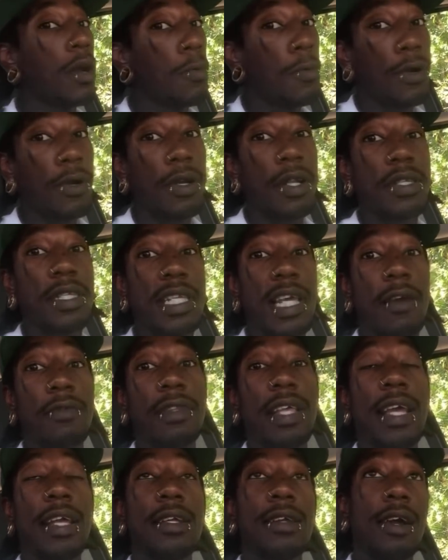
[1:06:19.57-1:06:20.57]
We're gonna see if
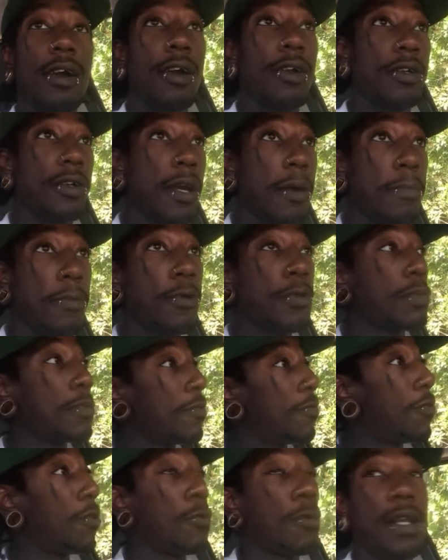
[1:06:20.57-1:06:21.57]
they are good boots
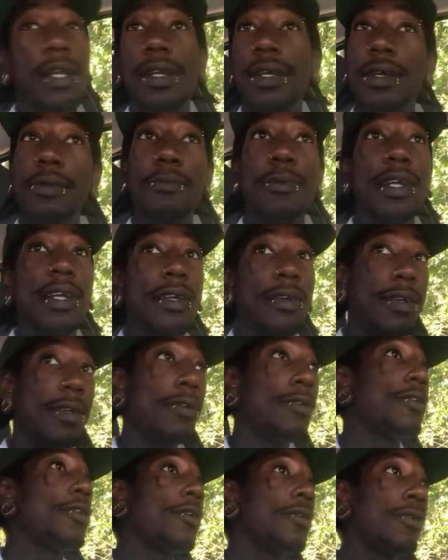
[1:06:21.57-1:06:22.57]
before we we
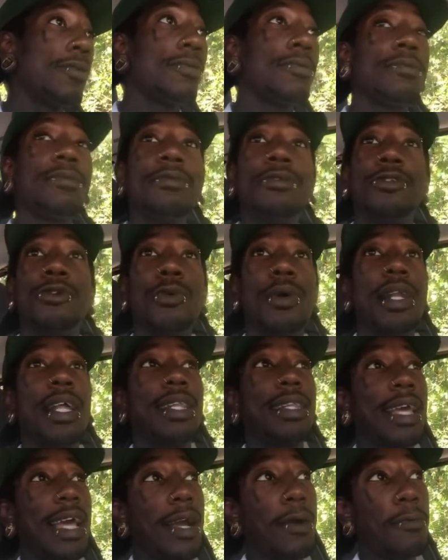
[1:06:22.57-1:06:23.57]
you know do
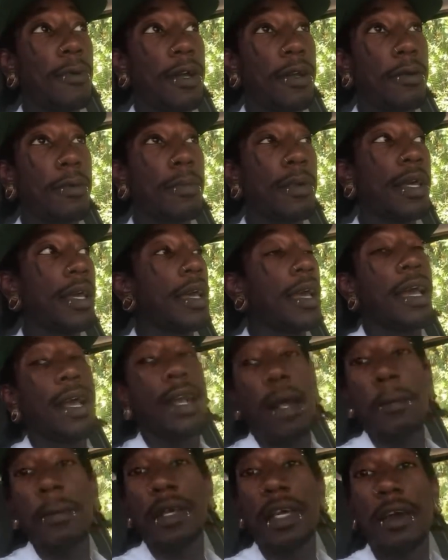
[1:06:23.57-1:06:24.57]
anything with them.
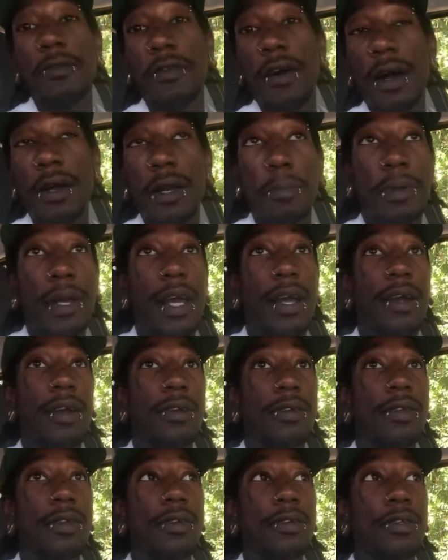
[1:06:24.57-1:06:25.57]
And I'm gonna give out a
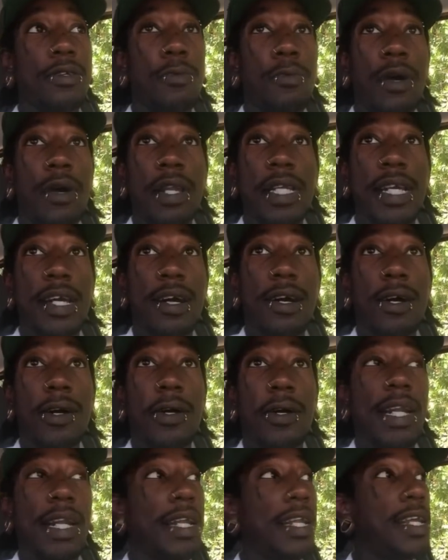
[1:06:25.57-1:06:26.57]
pair to one of
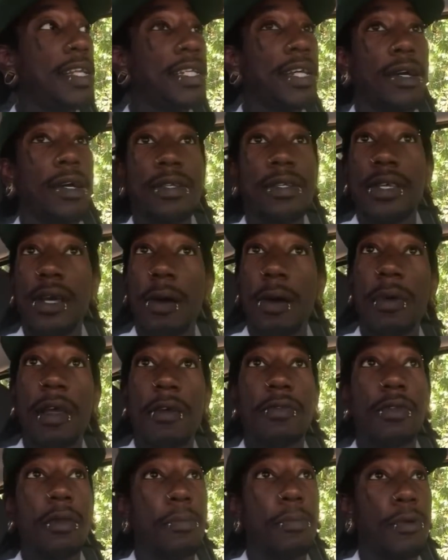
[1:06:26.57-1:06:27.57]
y'all, and I need y'all to tell me
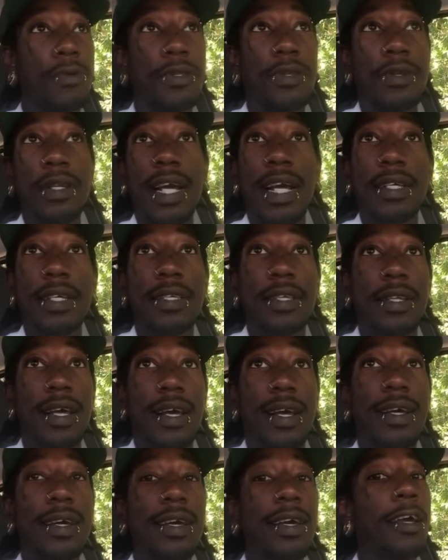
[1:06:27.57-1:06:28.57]
if the boots are nice or
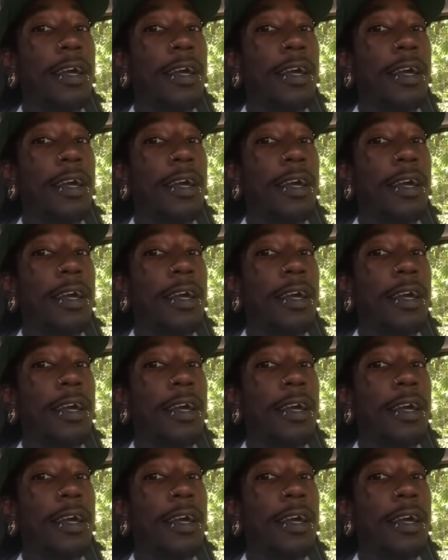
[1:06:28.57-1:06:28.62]
not.